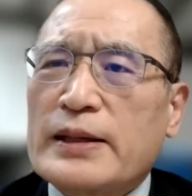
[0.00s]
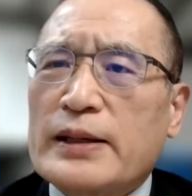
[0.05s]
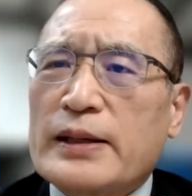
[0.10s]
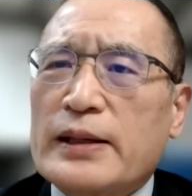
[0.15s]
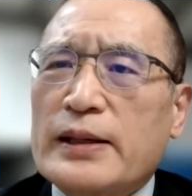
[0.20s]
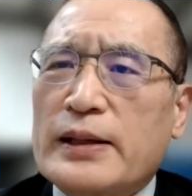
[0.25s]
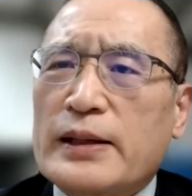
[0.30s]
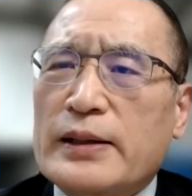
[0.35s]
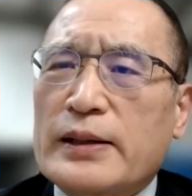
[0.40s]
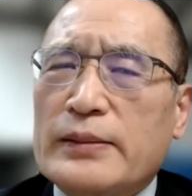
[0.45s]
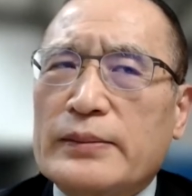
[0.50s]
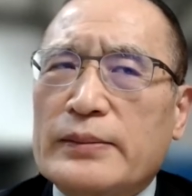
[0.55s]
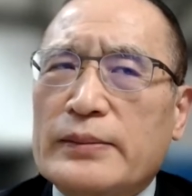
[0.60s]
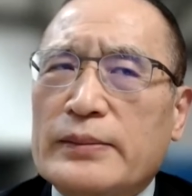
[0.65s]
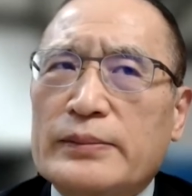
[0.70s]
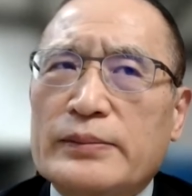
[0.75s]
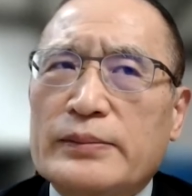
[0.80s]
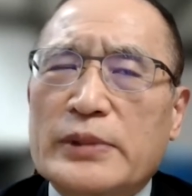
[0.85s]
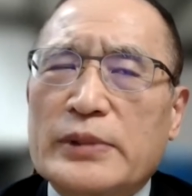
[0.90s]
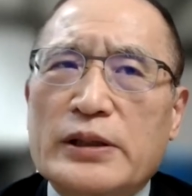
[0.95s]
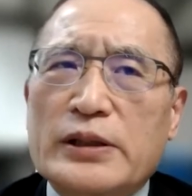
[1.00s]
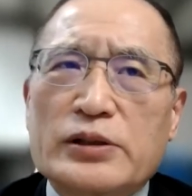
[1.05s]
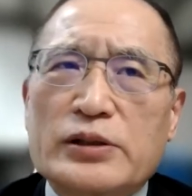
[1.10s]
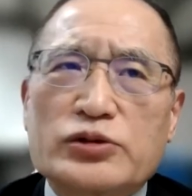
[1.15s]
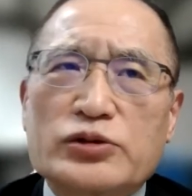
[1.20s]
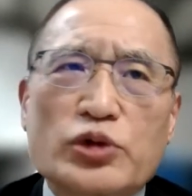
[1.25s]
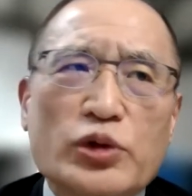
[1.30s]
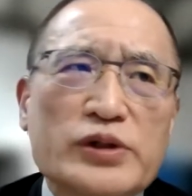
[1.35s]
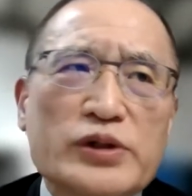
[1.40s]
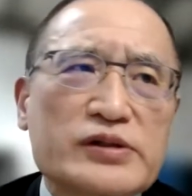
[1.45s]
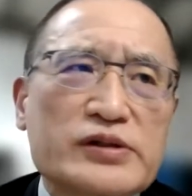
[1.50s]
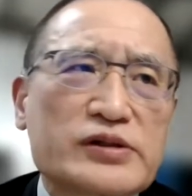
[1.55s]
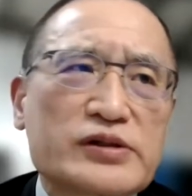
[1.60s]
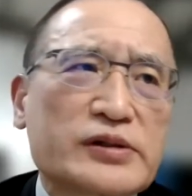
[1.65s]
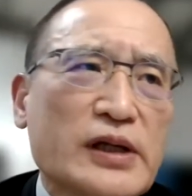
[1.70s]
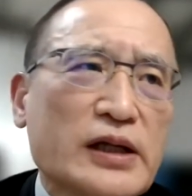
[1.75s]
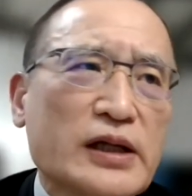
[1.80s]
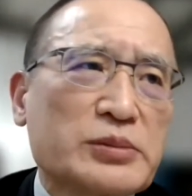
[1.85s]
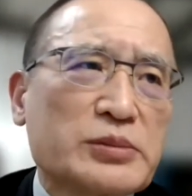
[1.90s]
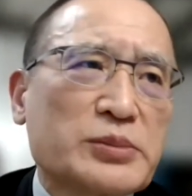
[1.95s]
Um, in the joint
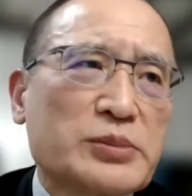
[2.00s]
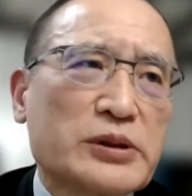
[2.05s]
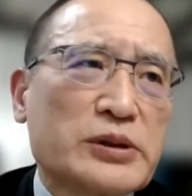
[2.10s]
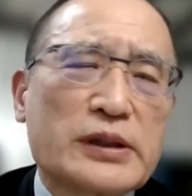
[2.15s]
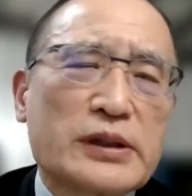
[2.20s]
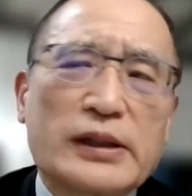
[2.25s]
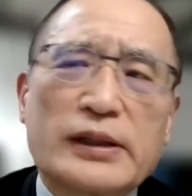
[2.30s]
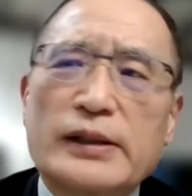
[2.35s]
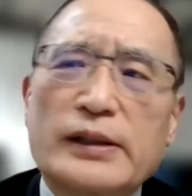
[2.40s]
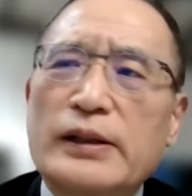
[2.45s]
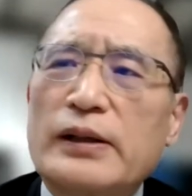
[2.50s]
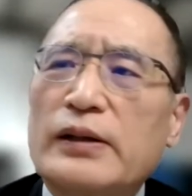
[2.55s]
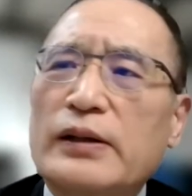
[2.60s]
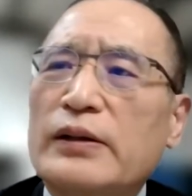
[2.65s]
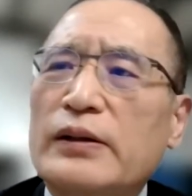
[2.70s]
statement uh,